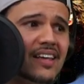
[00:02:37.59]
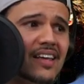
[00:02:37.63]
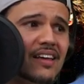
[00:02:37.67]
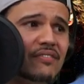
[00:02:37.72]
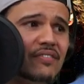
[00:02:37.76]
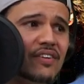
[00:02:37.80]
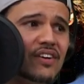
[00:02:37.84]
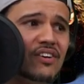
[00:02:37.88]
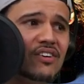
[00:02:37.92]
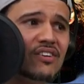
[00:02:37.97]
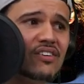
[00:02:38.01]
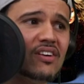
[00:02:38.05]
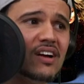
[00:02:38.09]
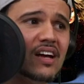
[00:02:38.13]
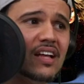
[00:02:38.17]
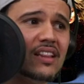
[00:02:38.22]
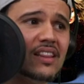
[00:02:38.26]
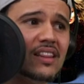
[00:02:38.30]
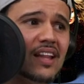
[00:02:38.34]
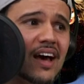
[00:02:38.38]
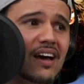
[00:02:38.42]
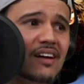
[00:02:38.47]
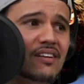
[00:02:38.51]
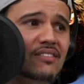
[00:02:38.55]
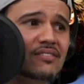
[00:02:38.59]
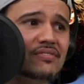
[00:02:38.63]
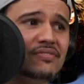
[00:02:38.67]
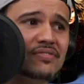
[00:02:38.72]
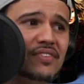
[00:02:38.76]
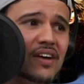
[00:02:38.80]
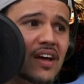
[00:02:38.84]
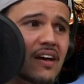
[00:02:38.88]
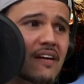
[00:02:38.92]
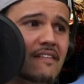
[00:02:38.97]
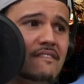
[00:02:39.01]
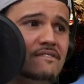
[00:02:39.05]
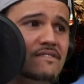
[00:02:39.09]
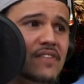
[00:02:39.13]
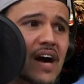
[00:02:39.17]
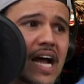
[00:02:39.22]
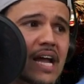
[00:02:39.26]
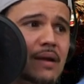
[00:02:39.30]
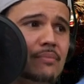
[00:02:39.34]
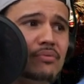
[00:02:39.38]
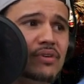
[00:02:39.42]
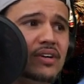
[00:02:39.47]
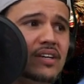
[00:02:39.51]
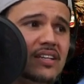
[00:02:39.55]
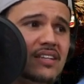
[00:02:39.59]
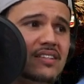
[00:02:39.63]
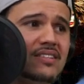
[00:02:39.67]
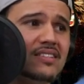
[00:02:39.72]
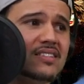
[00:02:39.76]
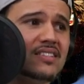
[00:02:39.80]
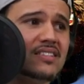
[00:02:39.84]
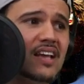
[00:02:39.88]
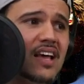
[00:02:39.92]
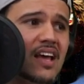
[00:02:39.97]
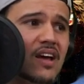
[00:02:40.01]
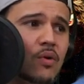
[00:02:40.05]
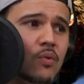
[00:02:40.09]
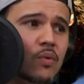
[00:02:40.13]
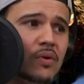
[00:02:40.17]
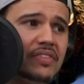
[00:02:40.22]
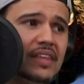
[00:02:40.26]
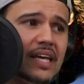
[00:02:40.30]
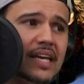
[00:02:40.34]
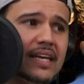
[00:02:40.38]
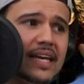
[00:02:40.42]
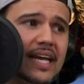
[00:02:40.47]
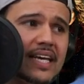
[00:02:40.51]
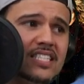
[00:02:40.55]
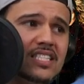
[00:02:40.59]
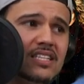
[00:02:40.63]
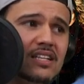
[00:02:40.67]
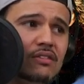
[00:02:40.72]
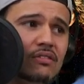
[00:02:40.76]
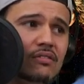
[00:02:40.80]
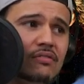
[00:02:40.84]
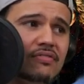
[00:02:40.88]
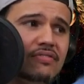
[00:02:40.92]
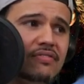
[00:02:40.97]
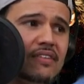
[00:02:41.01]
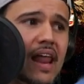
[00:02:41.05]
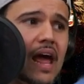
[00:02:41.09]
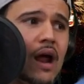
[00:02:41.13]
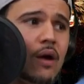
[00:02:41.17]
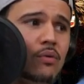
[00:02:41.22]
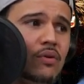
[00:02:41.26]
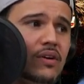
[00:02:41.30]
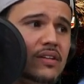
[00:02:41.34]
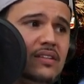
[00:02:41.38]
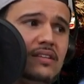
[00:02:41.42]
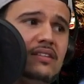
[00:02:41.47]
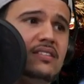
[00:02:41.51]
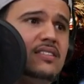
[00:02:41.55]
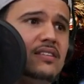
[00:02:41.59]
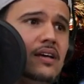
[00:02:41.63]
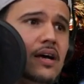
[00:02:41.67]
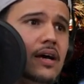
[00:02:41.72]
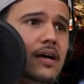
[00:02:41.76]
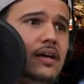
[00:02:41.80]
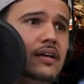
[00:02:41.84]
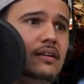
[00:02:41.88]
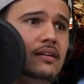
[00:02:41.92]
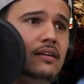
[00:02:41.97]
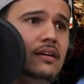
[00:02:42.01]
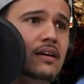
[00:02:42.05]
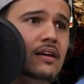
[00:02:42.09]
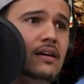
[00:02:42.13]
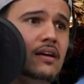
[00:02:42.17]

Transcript: giving her a lot of vibrantness with that nice little flower on the side.